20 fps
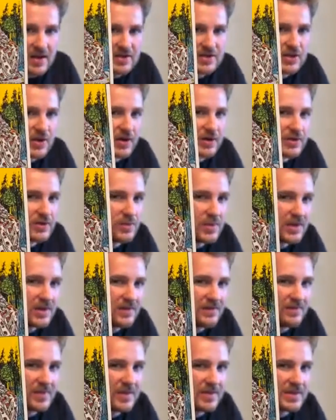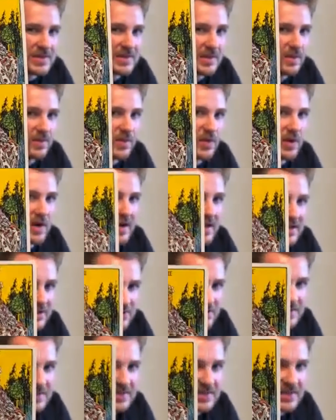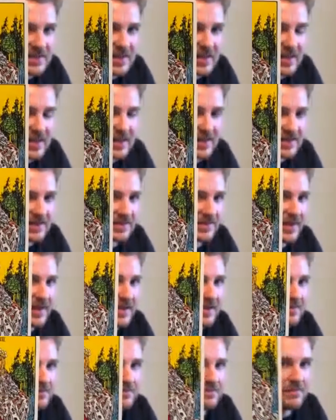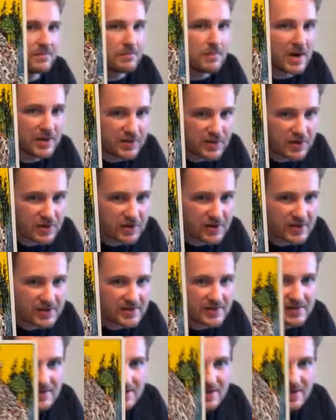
so I do wonder if maybe some of you are interested in like motherhood,